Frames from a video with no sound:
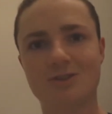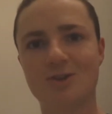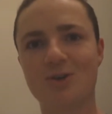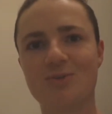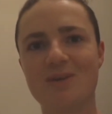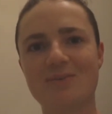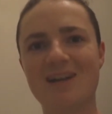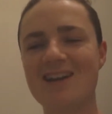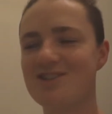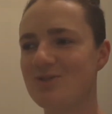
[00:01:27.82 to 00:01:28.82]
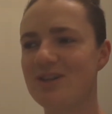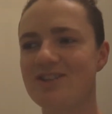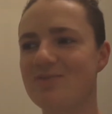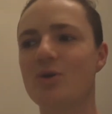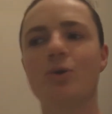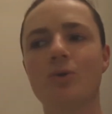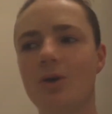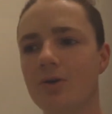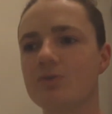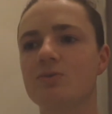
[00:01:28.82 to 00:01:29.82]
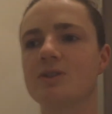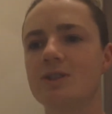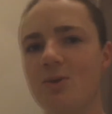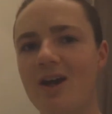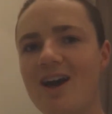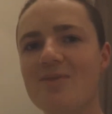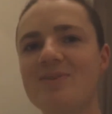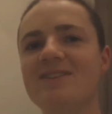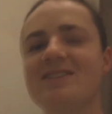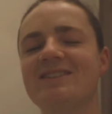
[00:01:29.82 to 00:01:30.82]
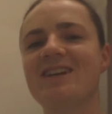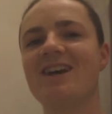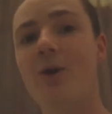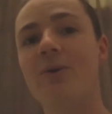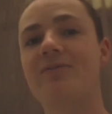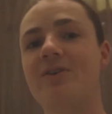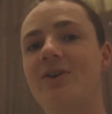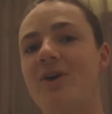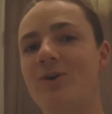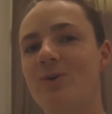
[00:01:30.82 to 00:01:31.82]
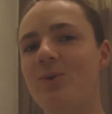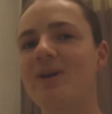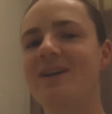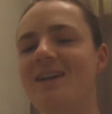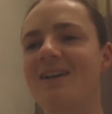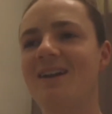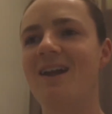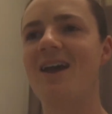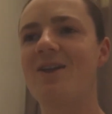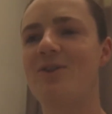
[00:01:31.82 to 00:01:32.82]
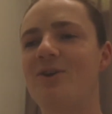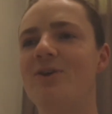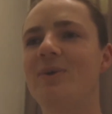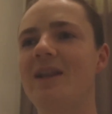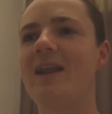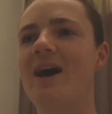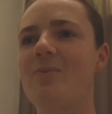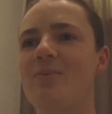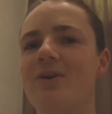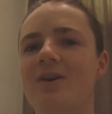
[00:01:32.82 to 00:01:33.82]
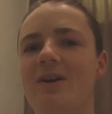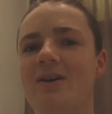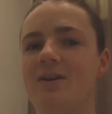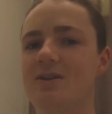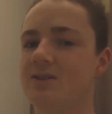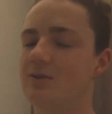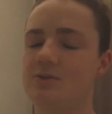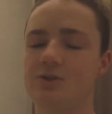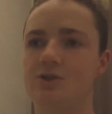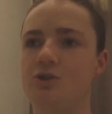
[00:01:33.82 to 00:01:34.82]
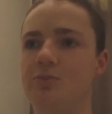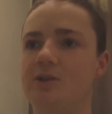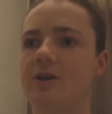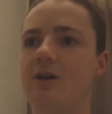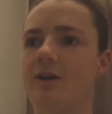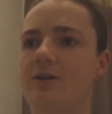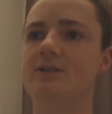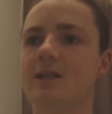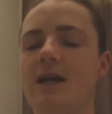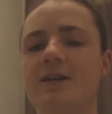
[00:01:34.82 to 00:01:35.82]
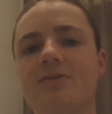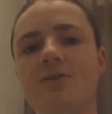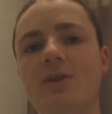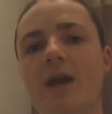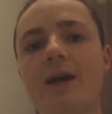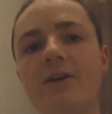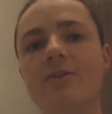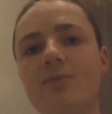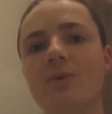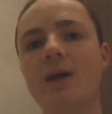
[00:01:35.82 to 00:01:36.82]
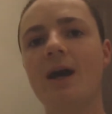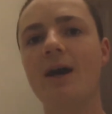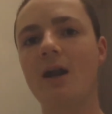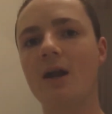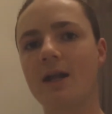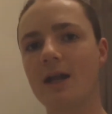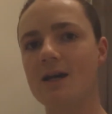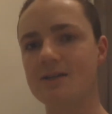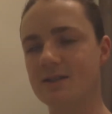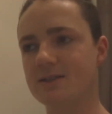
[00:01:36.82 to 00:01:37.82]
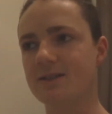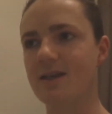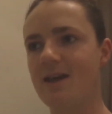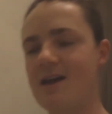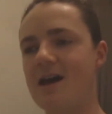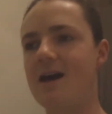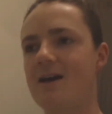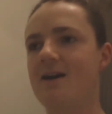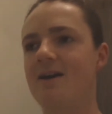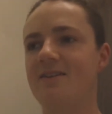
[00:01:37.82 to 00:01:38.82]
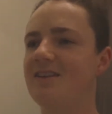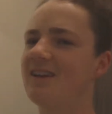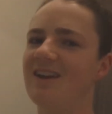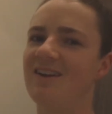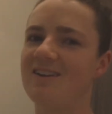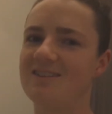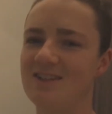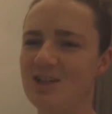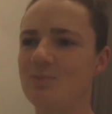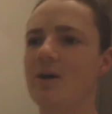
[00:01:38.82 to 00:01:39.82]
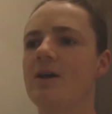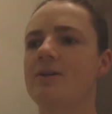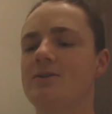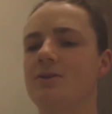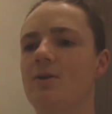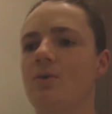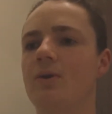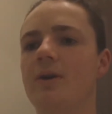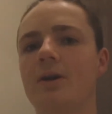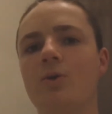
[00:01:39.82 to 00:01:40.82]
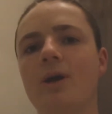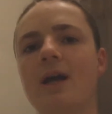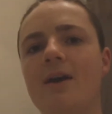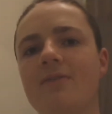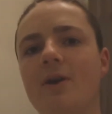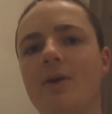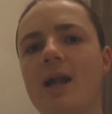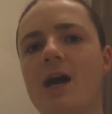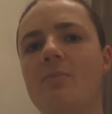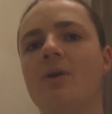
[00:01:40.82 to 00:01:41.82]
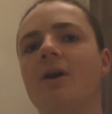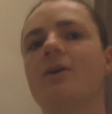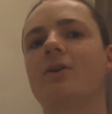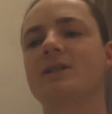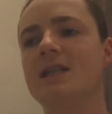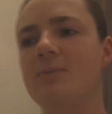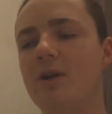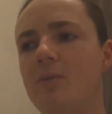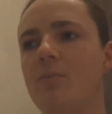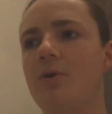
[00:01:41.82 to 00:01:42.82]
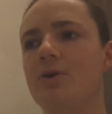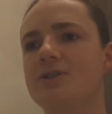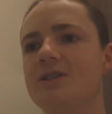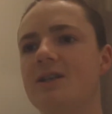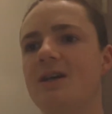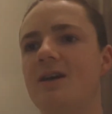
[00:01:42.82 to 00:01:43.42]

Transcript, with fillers: tour a bit of Malaysia with them, who knows, we'll see what happens. I went for a quick little 30 minute nap because I was just super tired because the last few days we had a lot of classes and didn't get a lot of sleep. So, got a quick half an hour nap, gonna sleep on the bus,